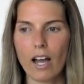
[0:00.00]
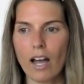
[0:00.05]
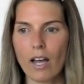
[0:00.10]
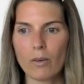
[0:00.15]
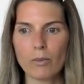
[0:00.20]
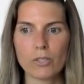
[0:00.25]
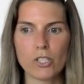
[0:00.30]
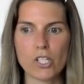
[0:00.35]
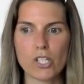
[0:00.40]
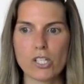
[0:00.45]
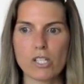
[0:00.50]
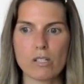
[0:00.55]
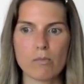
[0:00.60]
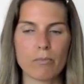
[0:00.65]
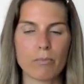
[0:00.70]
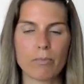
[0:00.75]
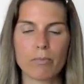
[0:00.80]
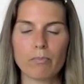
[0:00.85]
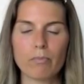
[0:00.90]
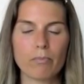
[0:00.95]
I would just
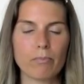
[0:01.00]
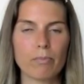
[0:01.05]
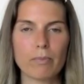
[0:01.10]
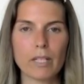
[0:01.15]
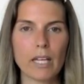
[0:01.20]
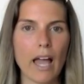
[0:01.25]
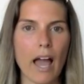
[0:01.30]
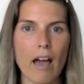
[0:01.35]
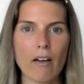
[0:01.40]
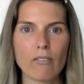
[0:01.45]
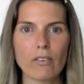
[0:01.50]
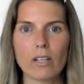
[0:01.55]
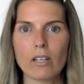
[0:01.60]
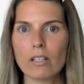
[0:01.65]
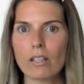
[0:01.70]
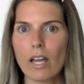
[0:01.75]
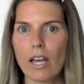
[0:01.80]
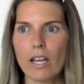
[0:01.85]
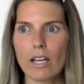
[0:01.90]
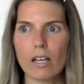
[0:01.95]
be
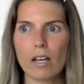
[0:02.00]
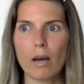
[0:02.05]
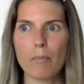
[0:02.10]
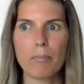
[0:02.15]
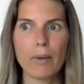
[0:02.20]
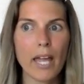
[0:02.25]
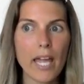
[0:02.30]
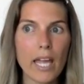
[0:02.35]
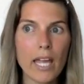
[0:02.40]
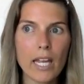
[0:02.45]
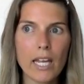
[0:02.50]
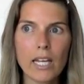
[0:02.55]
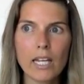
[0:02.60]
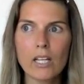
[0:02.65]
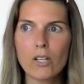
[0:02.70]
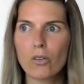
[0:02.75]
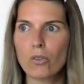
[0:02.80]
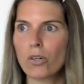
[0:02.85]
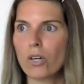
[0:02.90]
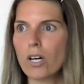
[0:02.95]
having like a
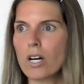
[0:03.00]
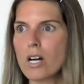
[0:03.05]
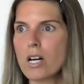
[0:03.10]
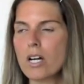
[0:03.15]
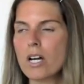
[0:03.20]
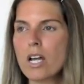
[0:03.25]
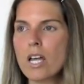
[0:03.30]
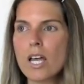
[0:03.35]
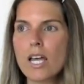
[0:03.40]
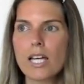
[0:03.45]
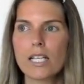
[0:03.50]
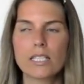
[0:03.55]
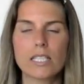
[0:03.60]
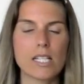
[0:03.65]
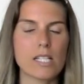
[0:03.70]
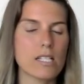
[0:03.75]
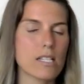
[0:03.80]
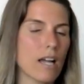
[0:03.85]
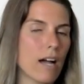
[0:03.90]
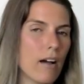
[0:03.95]
pain or
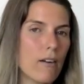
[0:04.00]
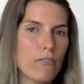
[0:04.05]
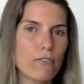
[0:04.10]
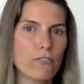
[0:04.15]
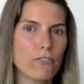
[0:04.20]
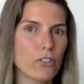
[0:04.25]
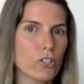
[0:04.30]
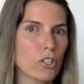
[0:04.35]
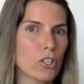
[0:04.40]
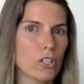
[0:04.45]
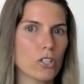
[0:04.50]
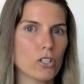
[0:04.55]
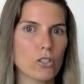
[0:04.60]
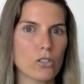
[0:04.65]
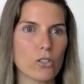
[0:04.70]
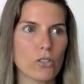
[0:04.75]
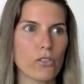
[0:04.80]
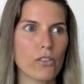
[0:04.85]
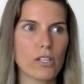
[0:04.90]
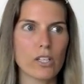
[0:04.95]
discomfort,
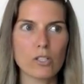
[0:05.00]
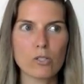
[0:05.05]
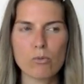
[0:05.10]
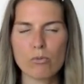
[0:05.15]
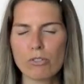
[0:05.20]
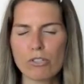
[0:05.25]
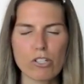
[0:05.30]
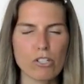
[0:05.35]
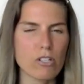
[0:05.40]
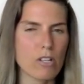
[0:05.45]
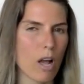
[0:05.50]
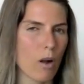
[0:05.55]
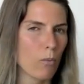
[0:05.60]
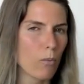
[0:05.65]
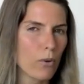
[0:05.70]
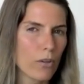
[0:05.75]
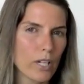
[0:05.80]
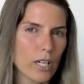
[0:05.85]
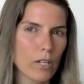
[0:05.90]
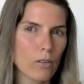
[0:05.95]
or things were just not
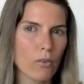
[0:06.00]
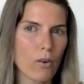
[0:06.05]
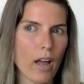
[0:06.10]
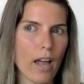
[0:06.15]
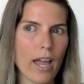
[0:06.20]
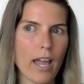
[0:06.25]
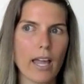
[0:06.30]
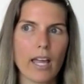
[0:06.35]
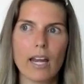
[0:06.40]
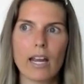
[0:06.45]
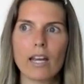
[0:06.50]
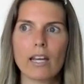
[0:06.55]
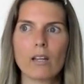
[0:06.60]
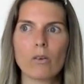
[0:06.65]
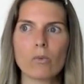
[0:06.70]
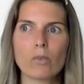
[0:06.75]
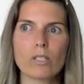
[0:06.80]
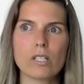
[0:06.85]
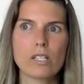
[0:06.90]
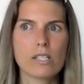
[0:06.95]
working right, and
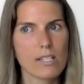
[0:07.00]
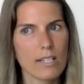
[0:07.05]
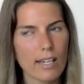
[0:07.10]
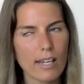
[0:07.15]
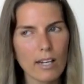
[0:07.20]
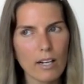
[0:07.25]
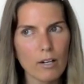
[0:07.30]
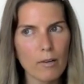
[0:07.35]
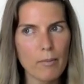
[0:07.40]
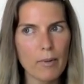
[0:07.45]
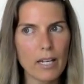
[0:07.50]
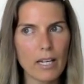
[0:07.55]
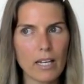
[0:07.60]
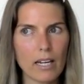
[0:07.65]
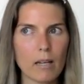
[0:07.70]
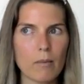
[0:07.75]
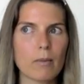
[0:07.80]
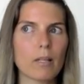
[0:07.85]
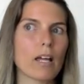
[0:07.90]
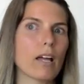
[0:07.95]
it would scare me,
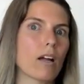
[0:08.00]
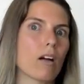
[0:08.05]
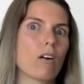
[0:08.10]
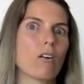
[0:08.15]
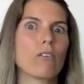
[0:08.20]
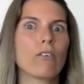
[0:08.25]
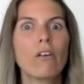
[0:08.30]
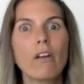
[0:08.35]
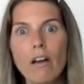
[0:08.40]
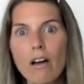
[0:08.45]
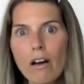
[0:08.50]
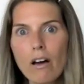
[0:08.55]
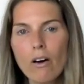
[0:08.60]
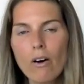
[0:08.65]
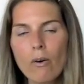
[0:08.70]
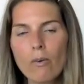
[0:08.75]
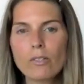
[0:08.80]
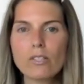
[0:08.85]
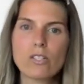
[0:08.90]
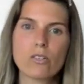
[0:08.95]
and I'd be like, oh no,
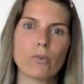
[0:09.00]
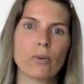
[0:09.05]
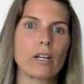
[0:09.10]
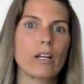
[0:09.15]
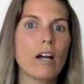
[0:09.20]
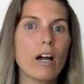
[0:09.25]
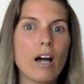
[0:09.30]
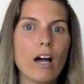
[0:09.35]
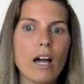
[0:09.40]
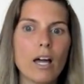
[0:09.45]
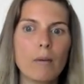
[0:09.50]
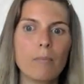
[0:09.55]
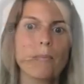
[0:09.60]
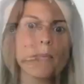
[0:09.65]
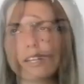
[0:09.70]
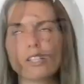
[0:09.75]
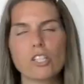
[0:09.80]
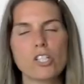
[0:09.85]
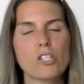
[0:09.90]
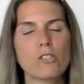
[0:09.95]
what's going on?
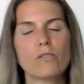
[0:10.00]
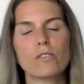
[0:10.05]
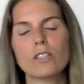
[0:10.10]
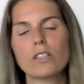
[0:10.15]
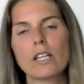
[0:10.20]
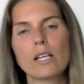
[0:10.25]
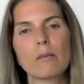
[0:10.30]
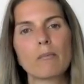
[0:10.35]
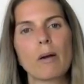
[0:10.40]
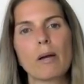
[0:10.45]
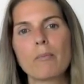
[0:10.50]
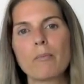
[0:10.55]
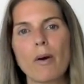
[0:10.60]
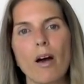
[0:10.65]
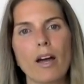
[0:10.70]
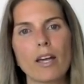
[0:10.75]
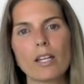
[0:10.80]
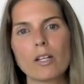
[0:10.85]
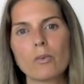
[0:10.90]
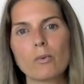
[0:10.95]
But I just feel like my
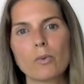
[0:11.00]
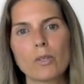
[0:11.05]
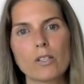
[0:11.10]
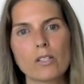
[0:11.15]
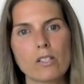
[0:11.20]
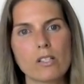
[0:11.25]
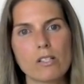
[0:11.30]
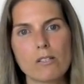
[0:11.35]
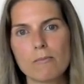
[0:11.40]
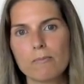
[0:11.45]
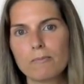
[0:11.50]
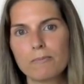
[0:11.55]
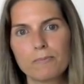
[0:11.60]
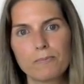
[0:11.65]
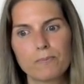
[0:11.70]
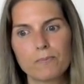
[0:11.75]
body was